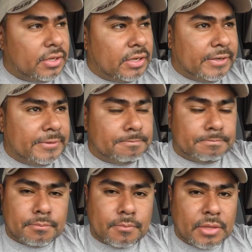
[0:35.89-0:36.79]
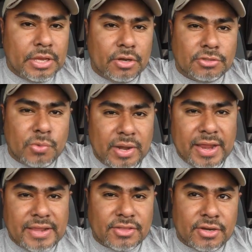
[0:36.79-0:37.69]

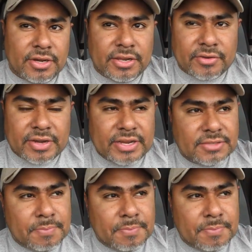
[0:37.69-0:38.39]
28, 30 degrees,